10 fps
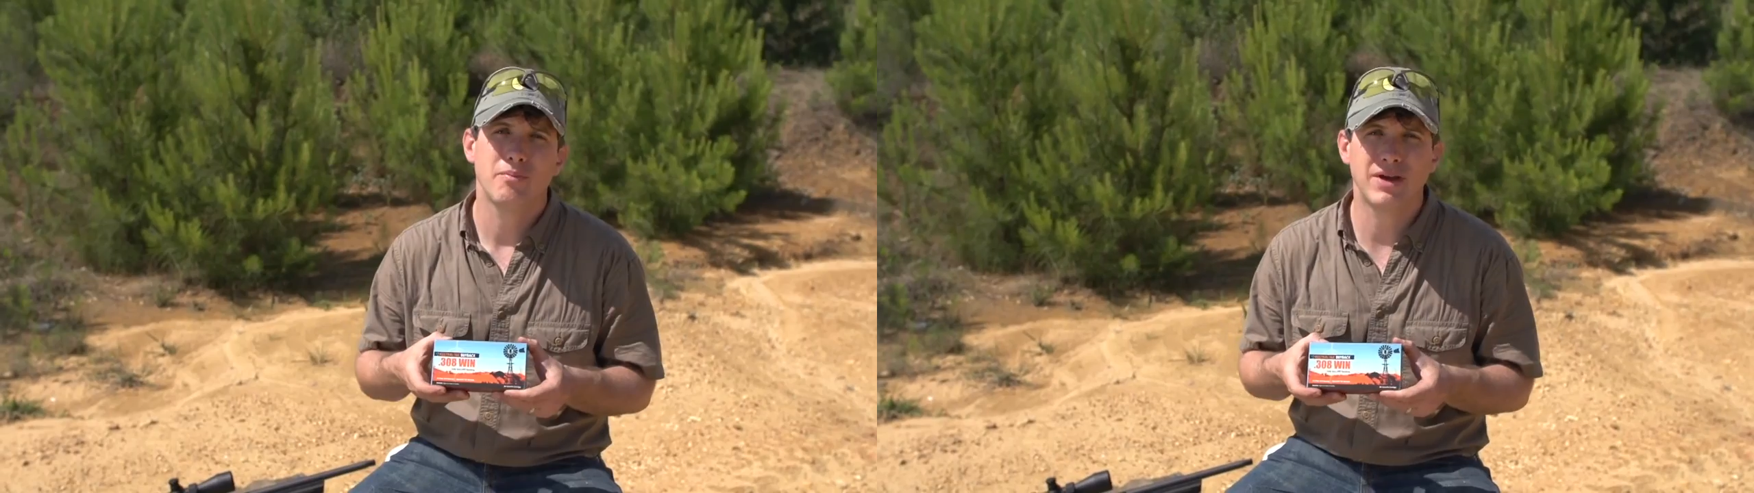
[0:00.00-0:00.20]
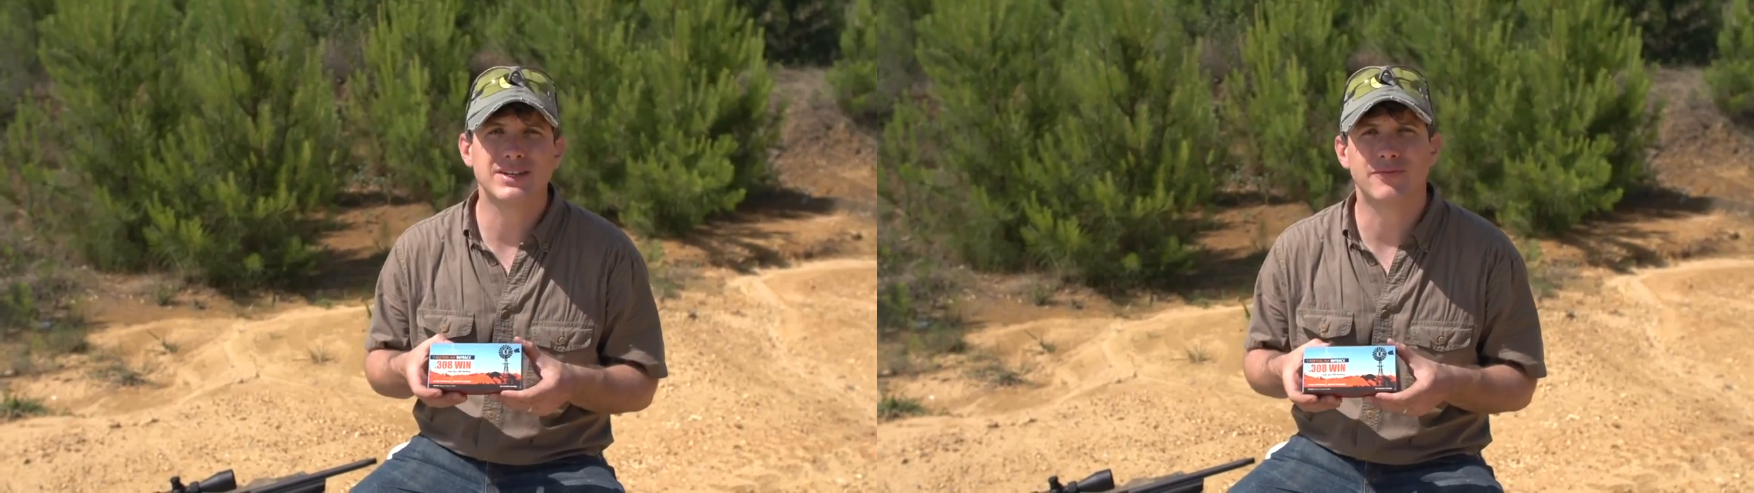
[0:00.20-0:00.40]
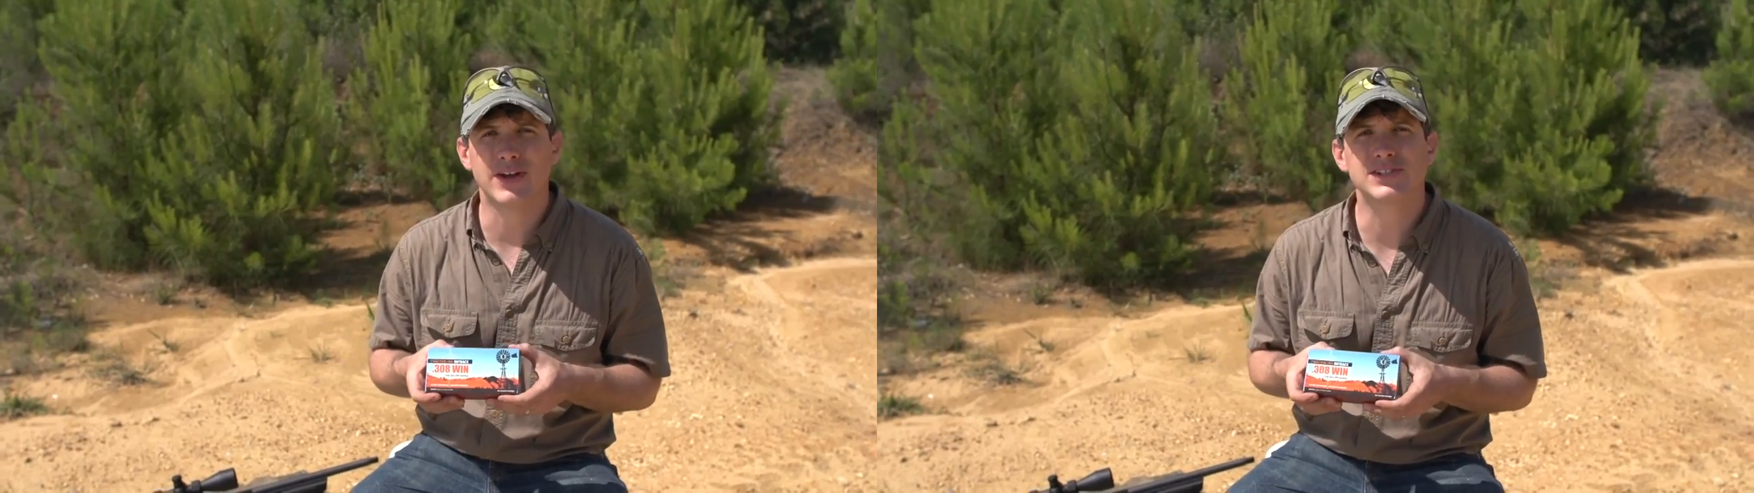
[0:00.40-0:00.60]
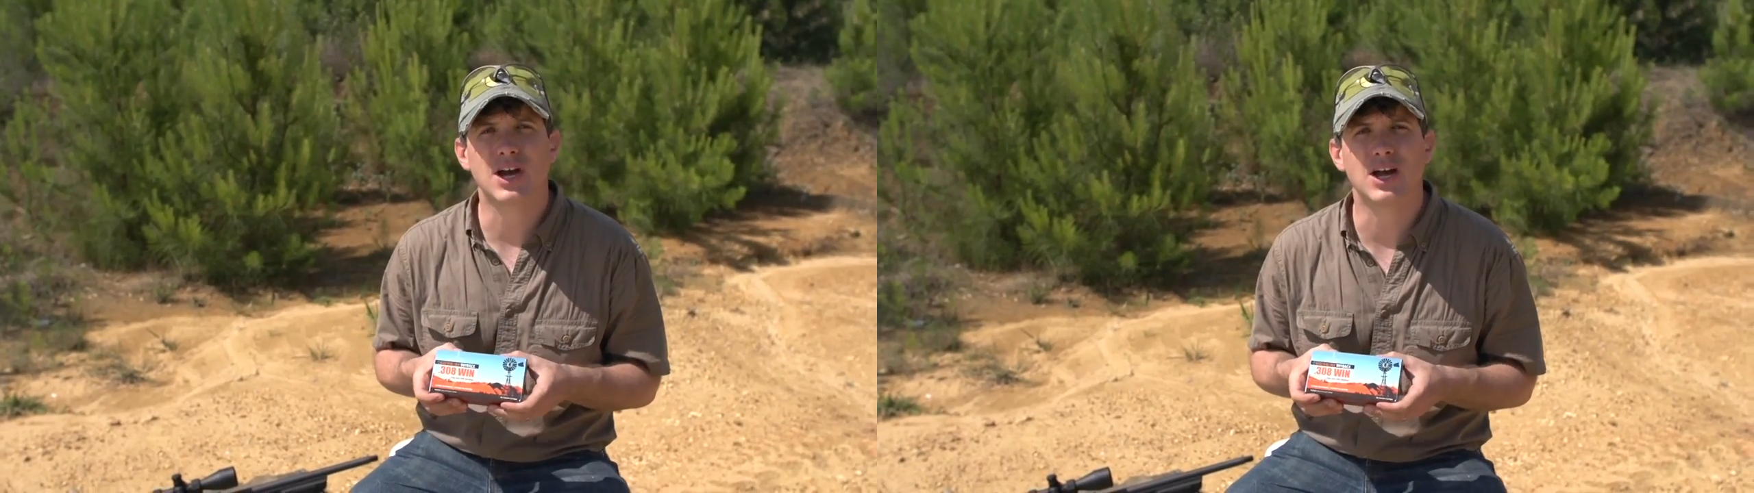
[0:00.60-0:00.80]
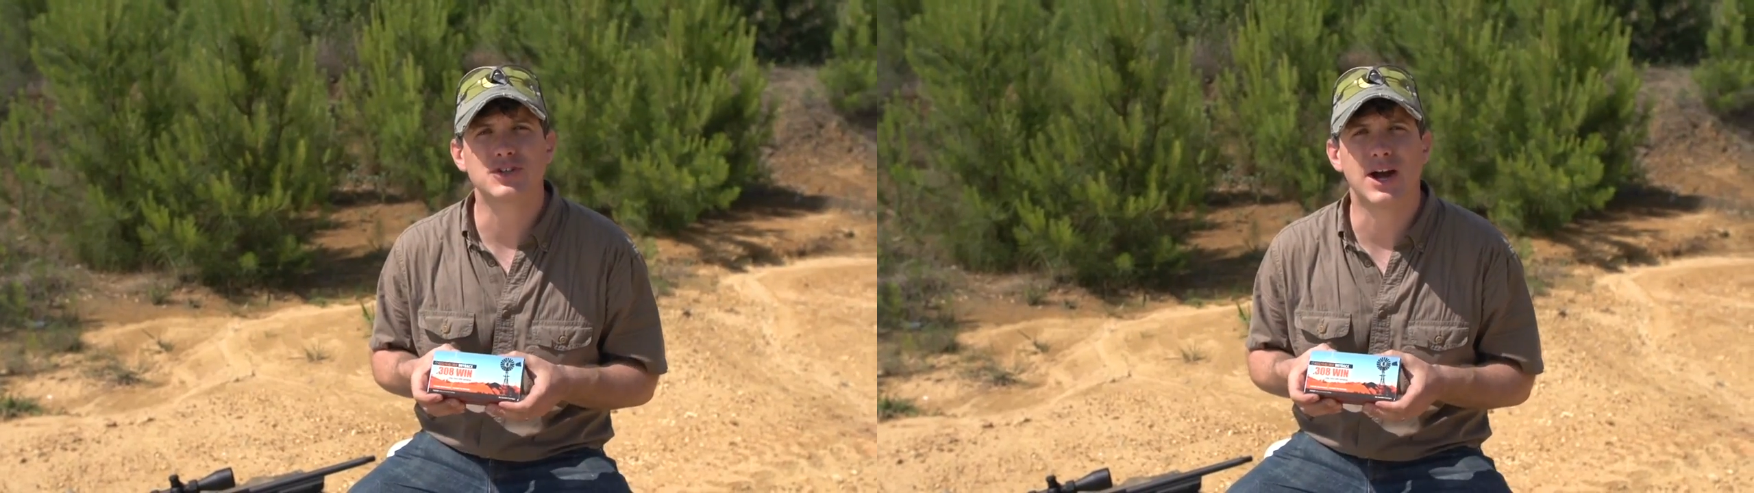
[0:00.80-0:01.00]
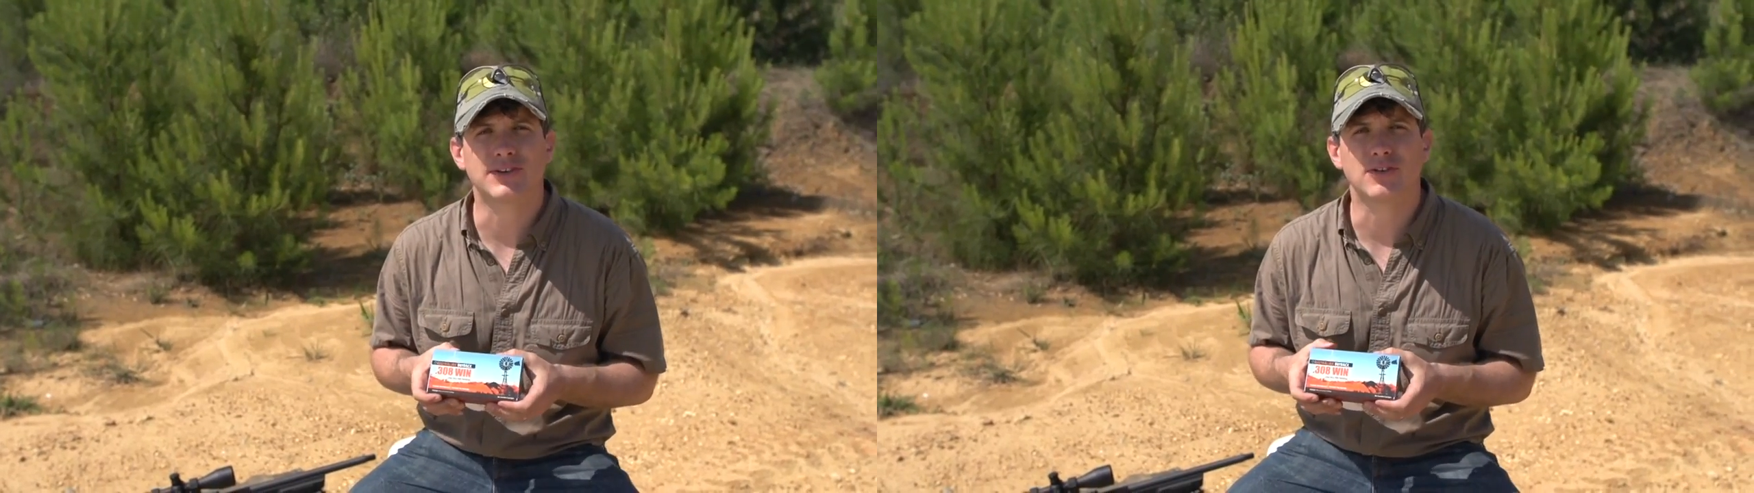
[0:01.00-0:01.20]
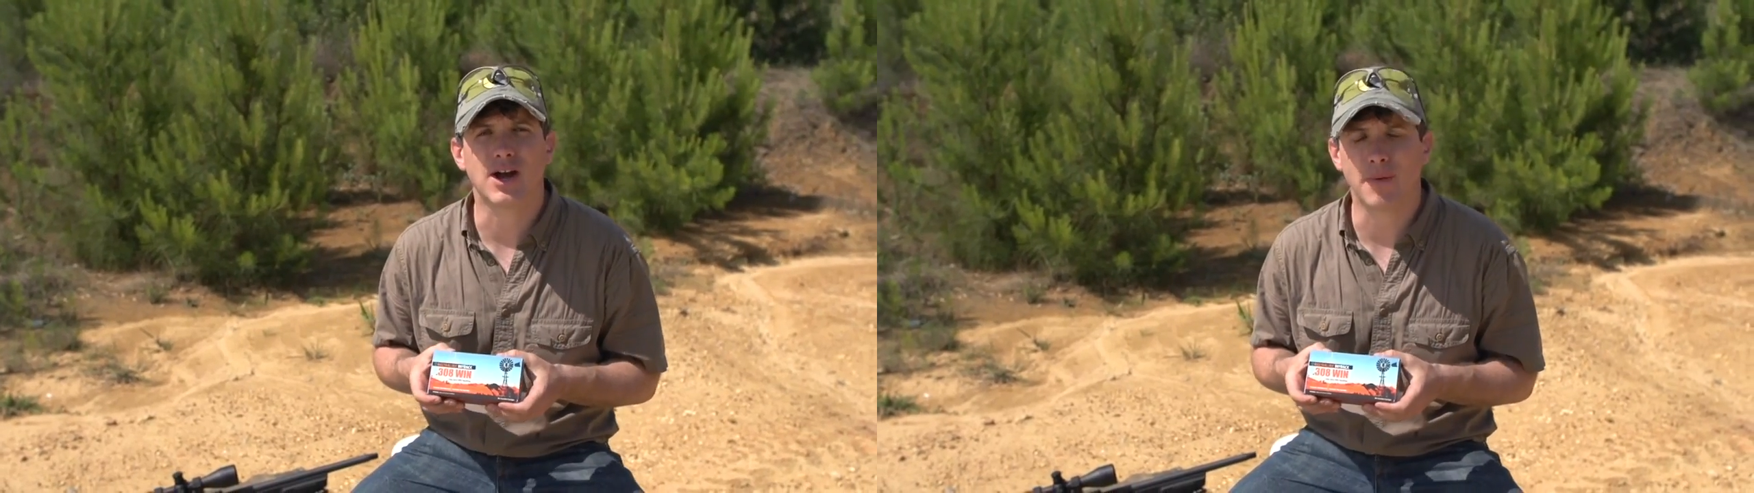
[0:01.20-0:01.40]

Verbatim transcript: big defense contractor